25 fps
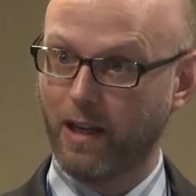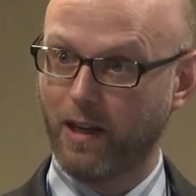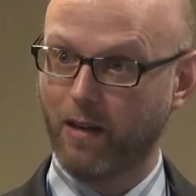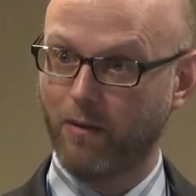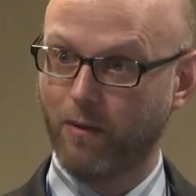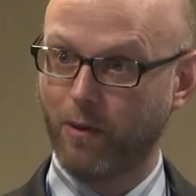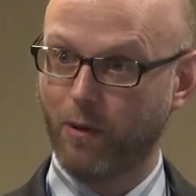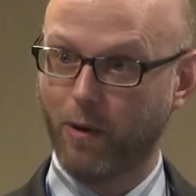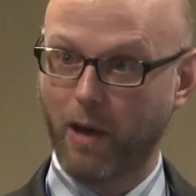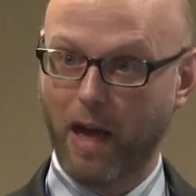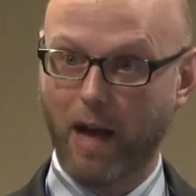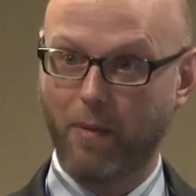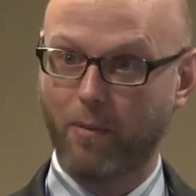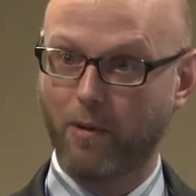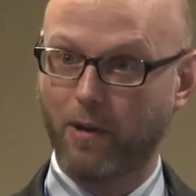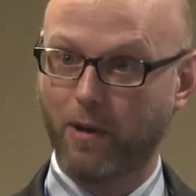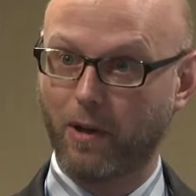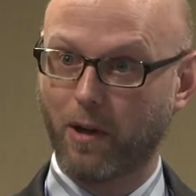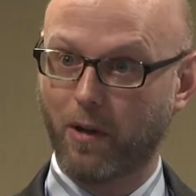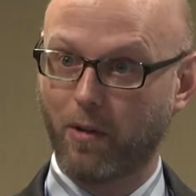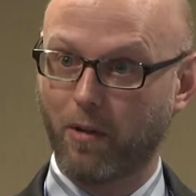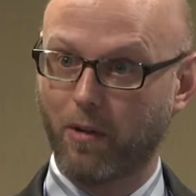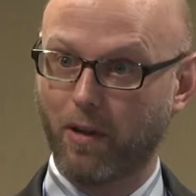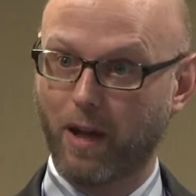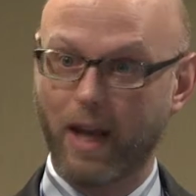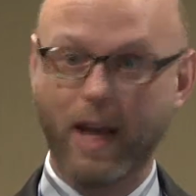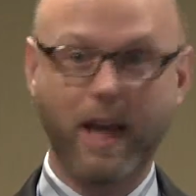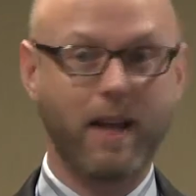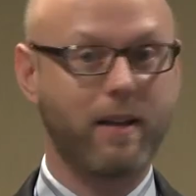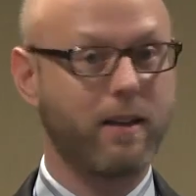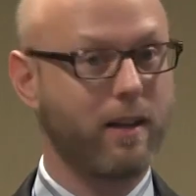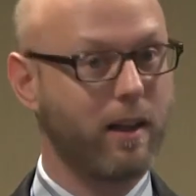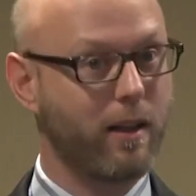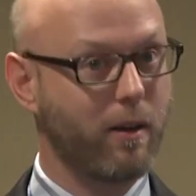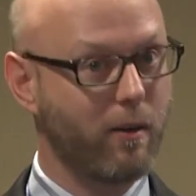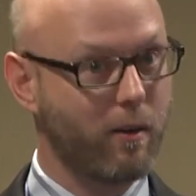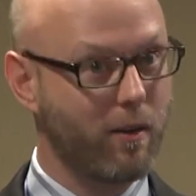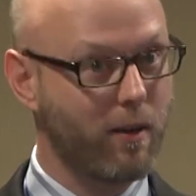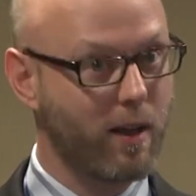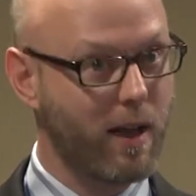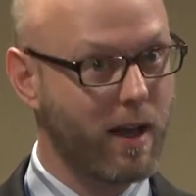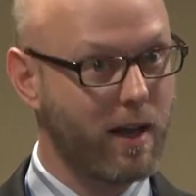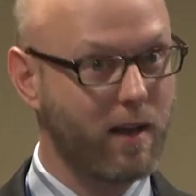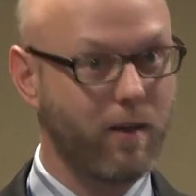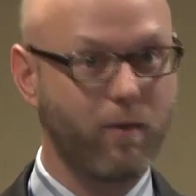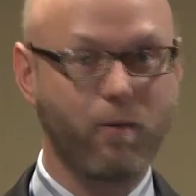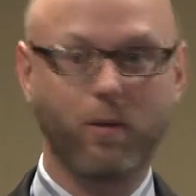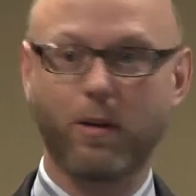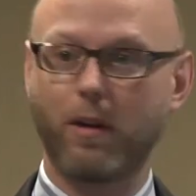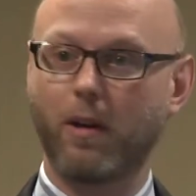If you happen to go to that, I go to that
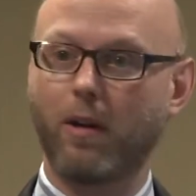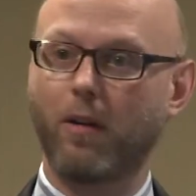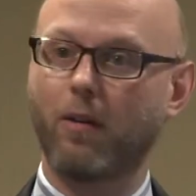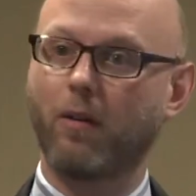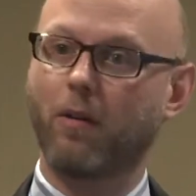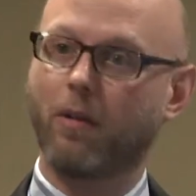every year,